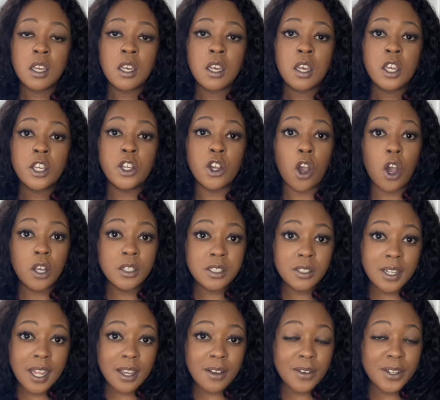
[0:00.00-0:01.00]
You're also
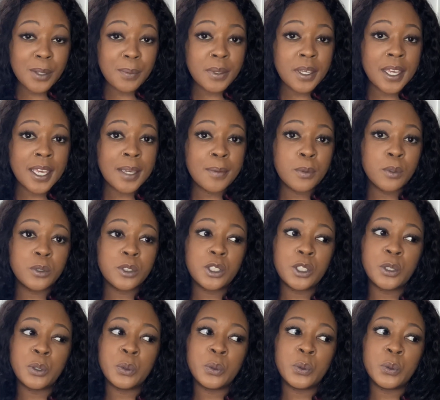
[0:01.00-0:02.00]
not going to be able
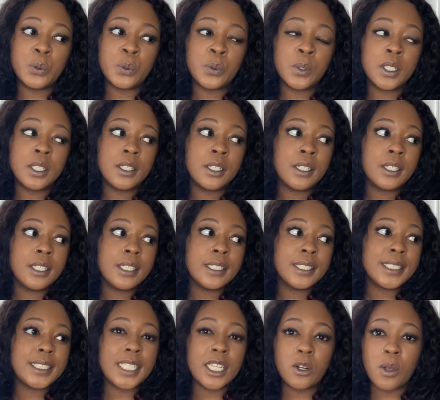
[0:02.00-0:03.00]
to
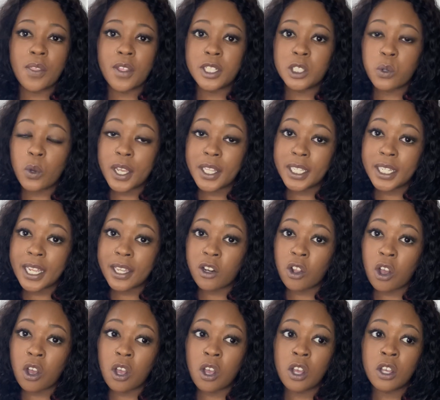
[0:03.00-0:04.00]
sit on the toilet at
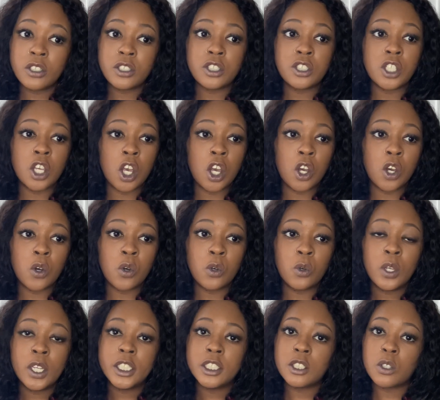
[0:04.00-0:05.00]
all, so
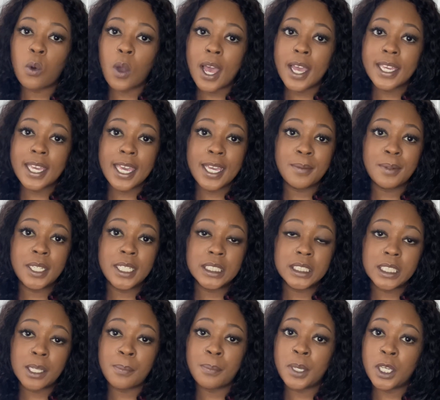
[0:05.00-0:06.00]
squat game needs
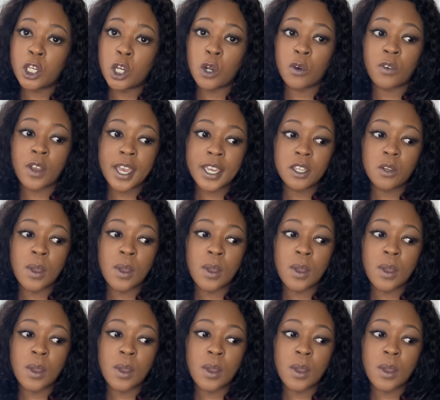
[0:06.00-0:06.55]
to be correct.